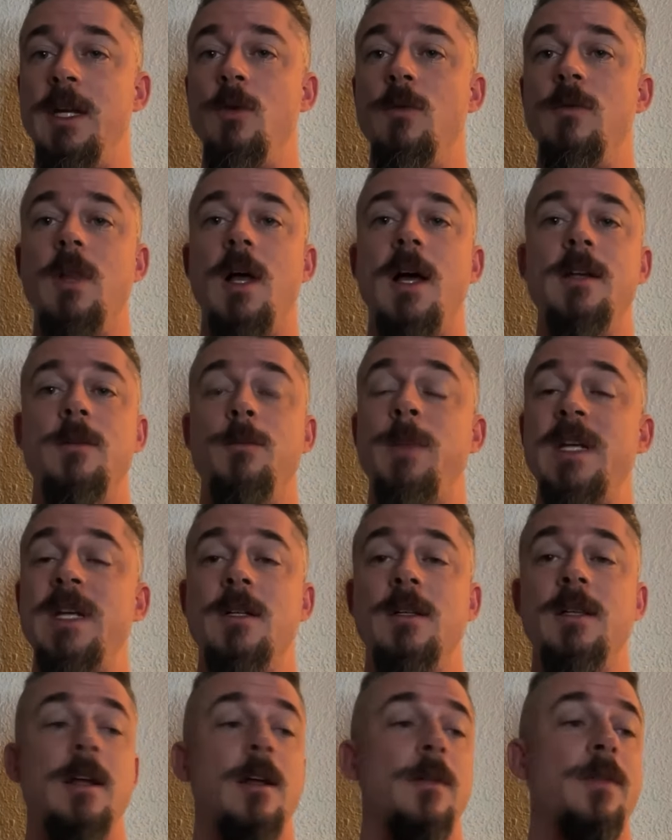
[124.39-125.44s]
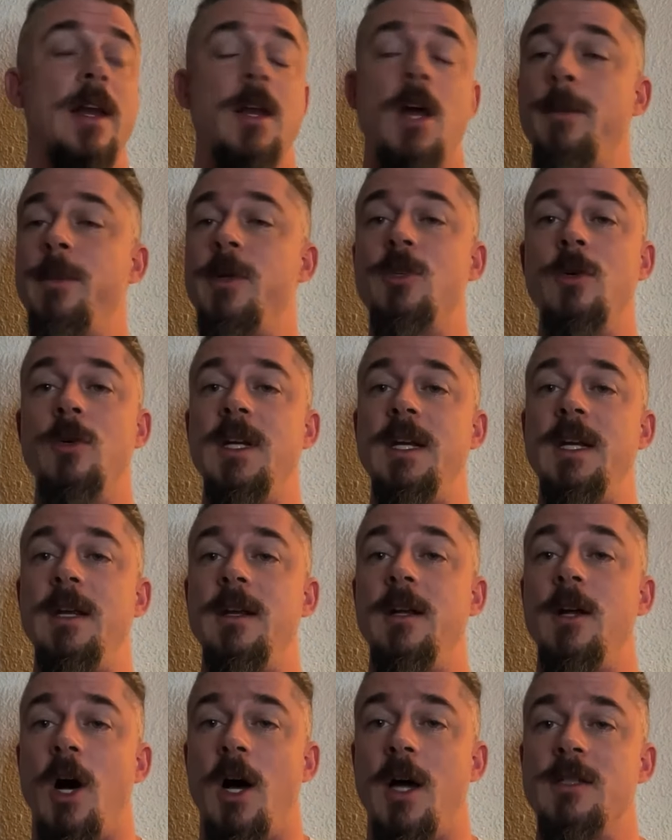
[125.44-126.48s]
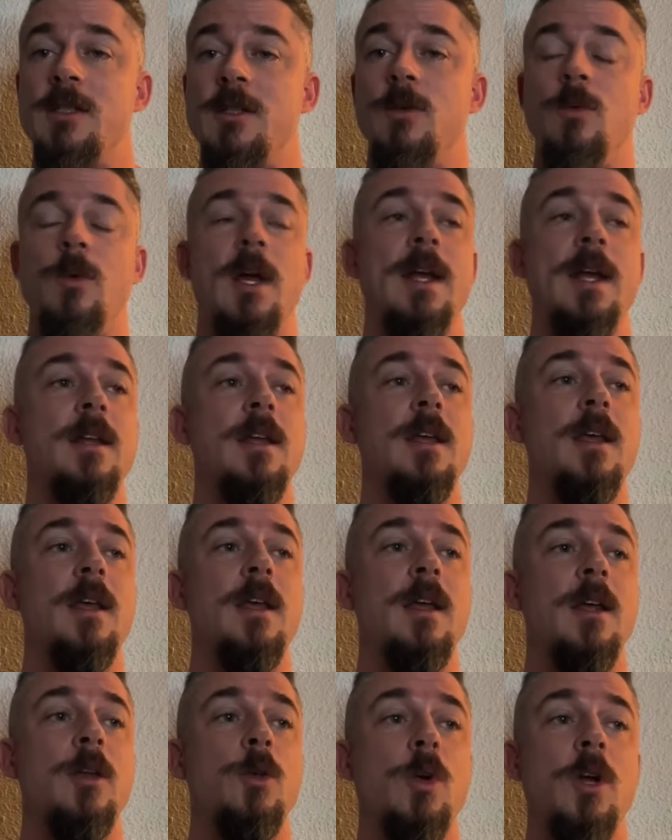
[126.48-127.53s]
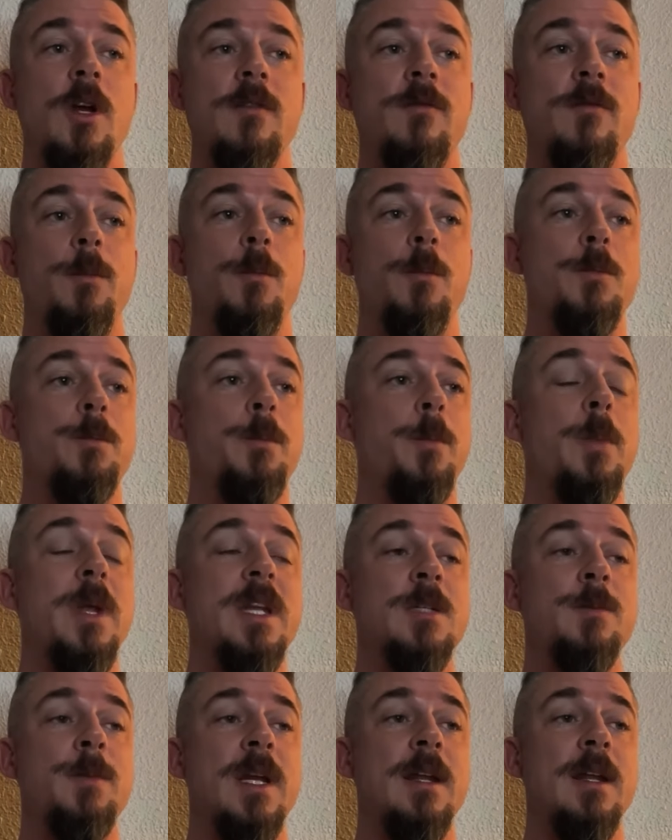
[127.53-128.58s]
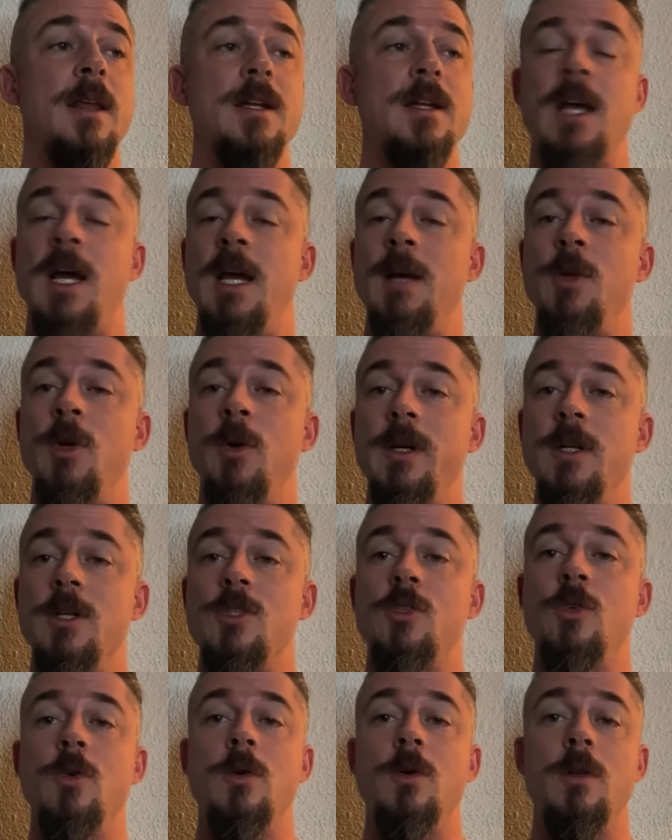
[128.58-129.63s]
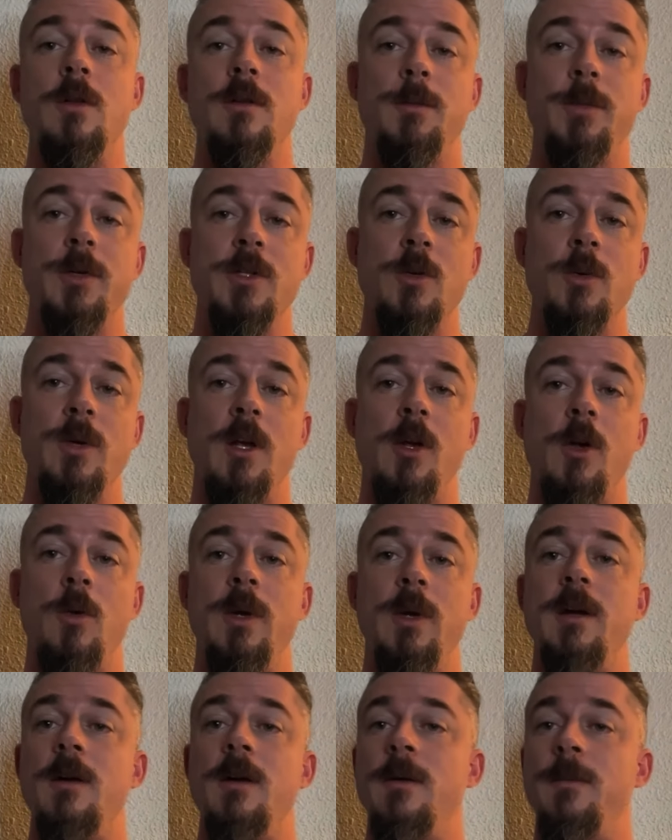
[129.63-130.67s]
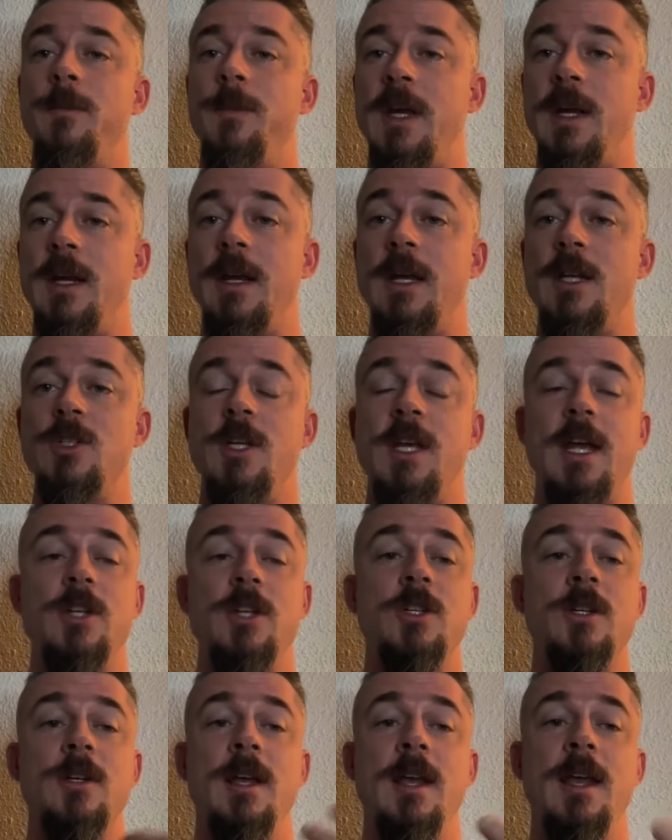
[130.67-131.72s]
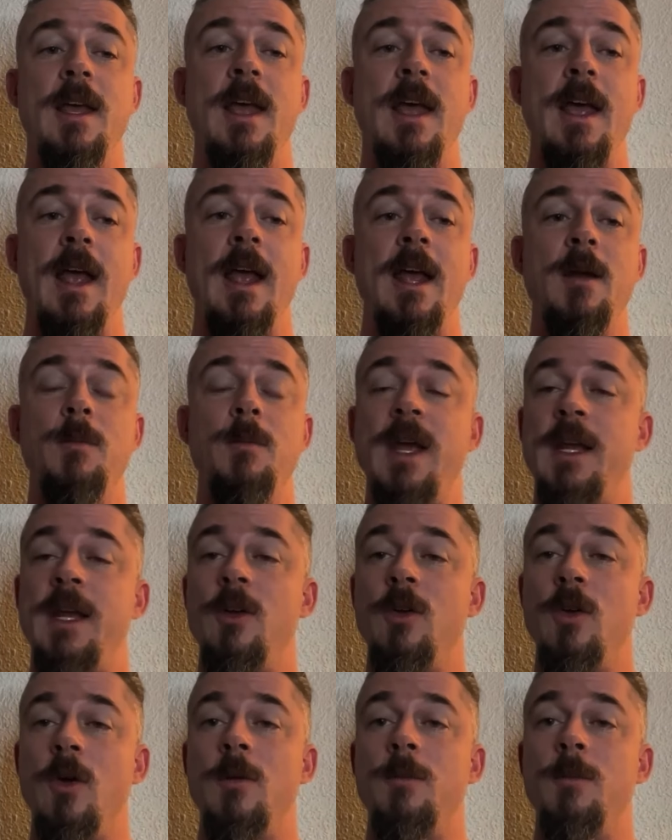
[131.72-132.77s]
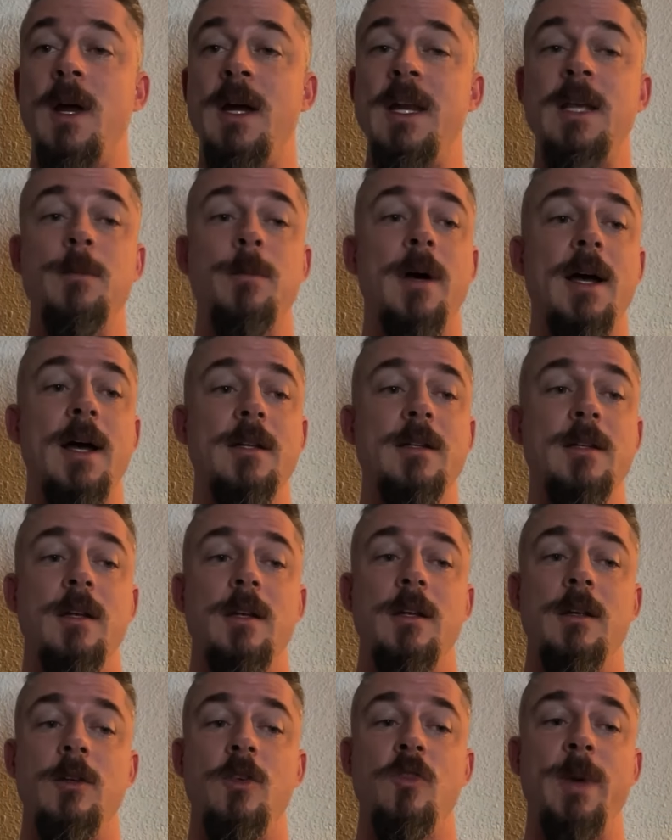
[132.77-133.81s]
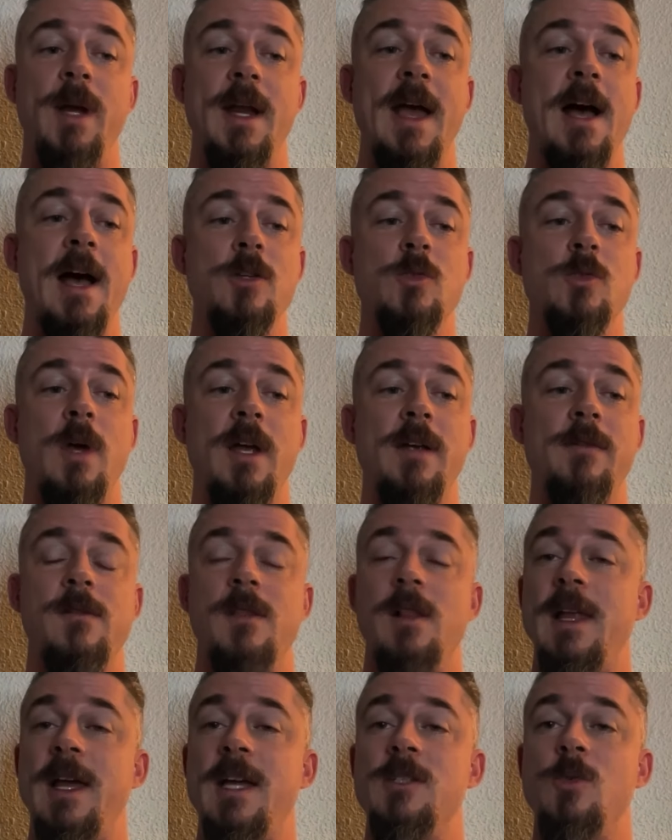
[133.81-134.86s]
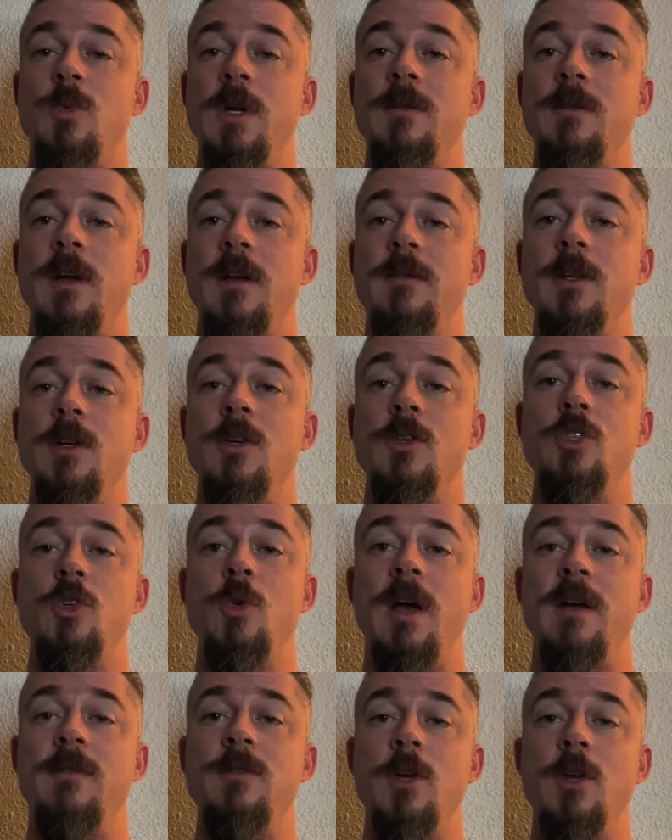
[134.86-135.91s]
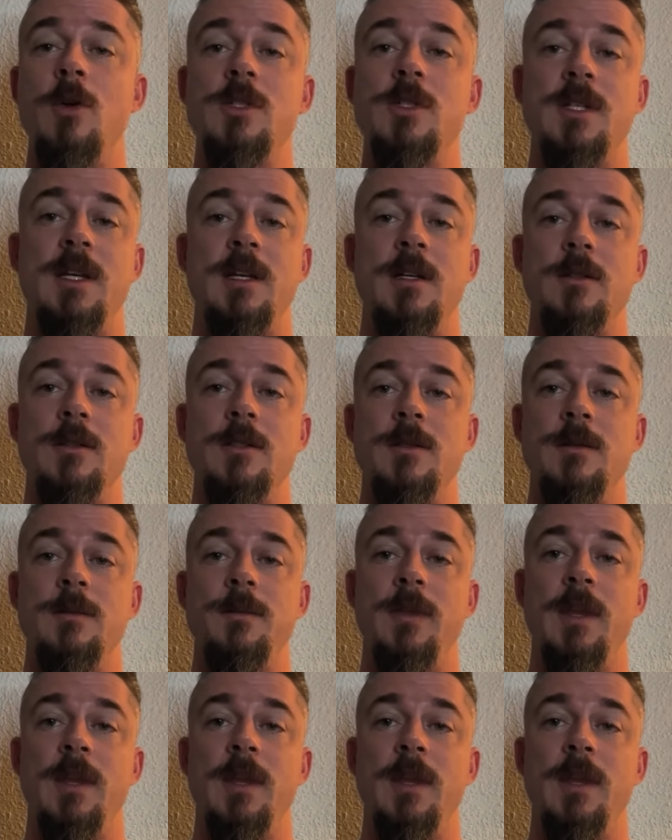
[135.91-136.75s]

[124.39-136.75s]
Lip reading: You've lost basically that opportunity cost, right? You could have been spending that time going to school, pursuing a career, getting an education, and making your own money. But you've been a housewife for the last 25 years. You have no skills.